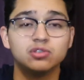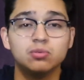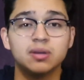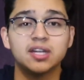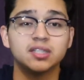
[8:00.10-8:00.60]
too,
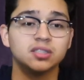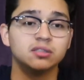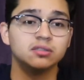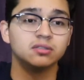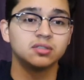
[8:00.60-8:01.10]
man. You
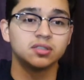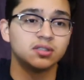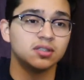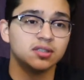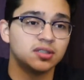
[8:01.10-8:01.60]
know,
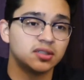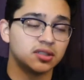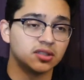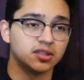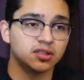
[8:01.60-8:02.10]
this
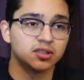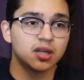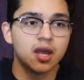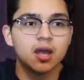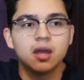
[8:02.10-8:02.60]
isn't just
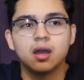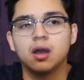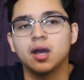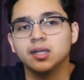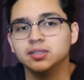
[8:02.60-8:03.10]
uh,
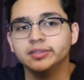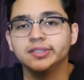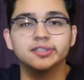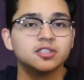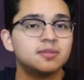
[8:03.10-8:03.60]
you know
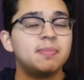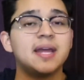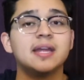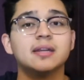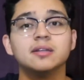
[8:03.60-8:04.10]

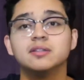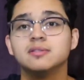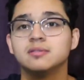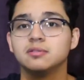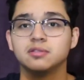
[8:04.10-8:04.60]
spend
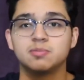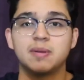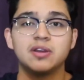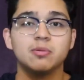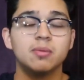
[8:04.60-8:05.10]

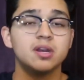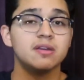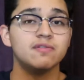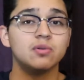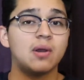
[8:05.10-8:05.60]
spend your money
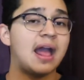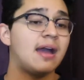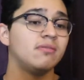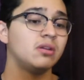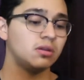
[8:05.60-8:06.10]
if you don't have
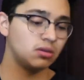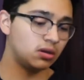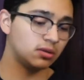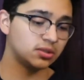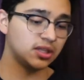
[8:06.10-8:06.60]
it. You know
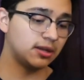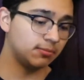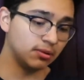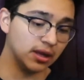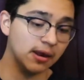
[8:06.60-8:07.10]
what I'm saying?
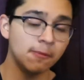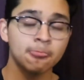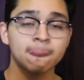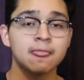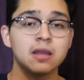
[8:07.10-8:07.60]
But
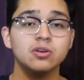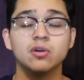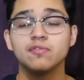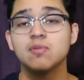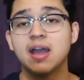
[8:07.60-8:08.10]
you know,
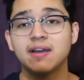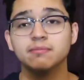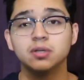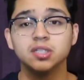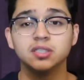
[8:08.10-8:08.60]
if you have
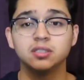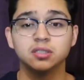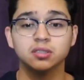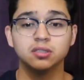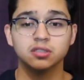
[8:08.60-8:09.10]
money
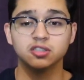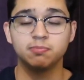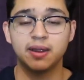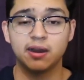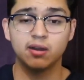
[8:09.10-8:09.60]
to to
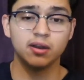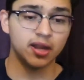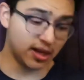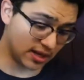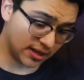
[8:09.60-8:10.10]
spare
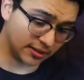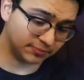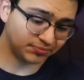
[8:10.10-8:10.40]
and